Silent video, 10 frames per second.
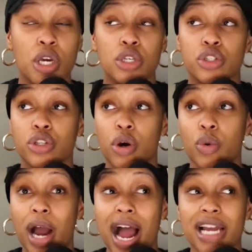So
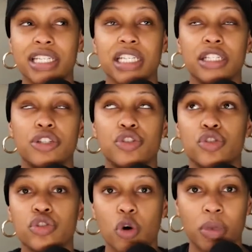I did
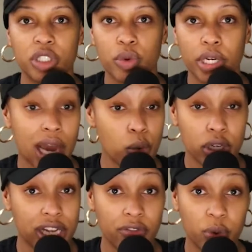so much walking. I walked
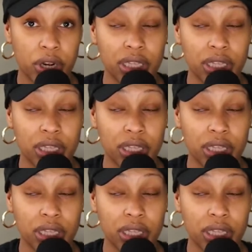everywhere.